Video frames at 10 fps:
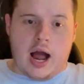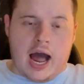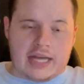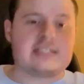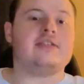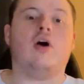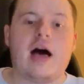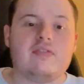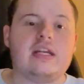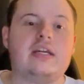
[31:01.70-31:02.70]
I still
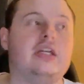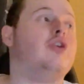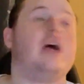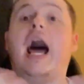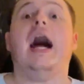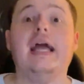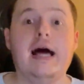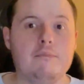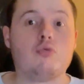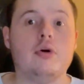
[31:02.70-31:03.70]
have it in here, and
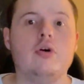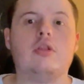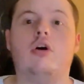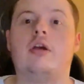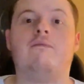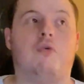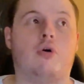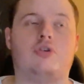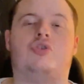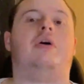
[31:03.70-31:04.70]
I am really looking
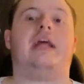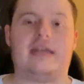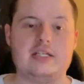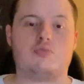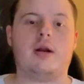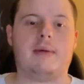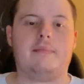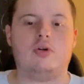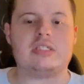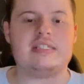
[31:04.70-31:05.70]
forward to it. It is one of my
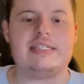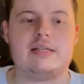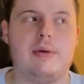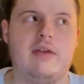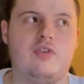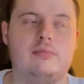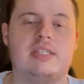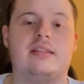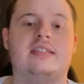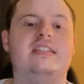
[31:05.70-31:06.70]
most anticipated films
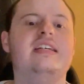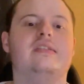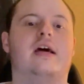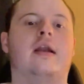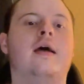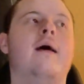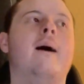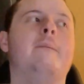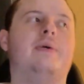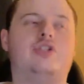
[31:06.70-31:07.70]
of the season.
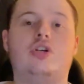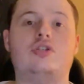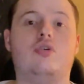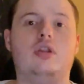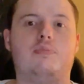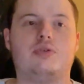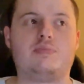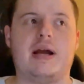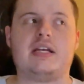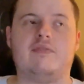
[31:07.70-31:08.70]
But just going the
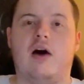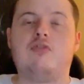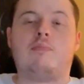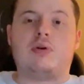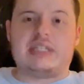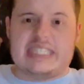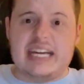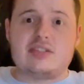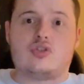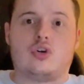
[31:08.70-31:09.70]
perspective of a
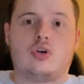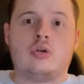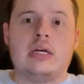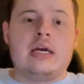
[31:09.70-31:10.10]
predictor,